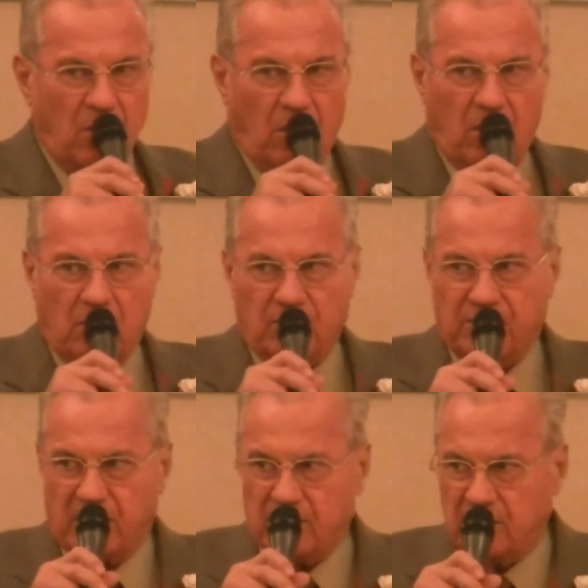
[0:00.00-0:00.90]
all
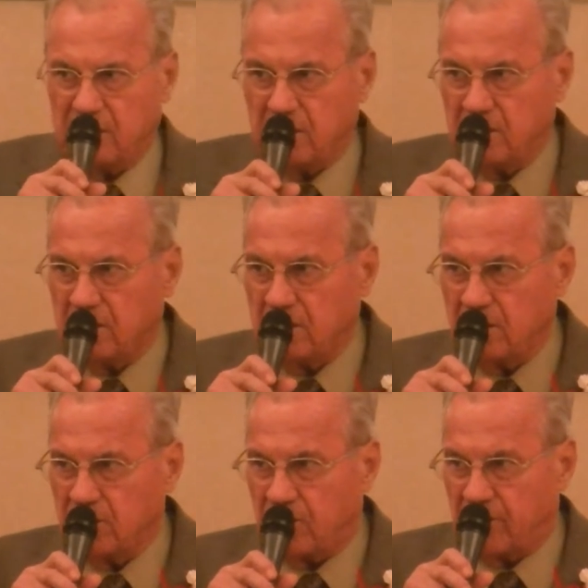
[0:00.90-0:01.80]
within the